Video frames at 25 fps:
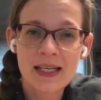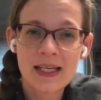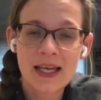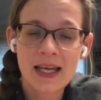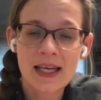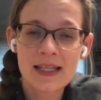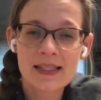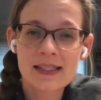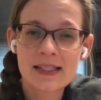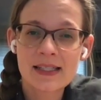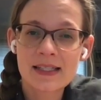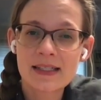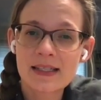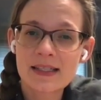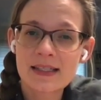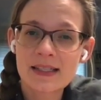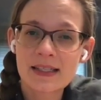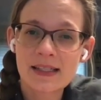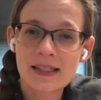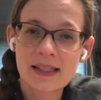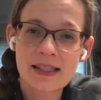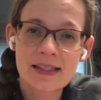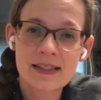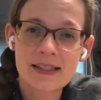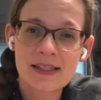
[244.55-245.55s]
and send us a
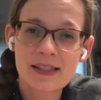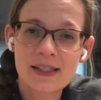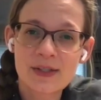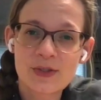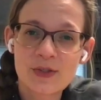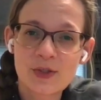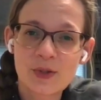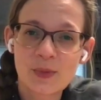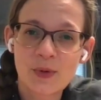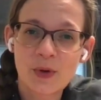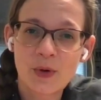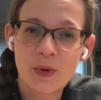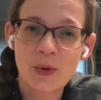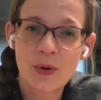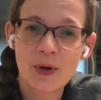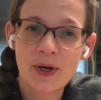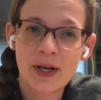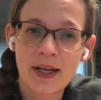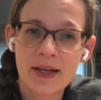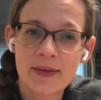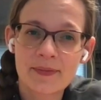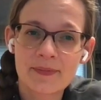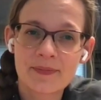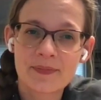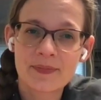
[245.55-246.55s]
link to the Zoom
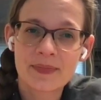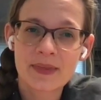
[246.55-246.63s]
recording.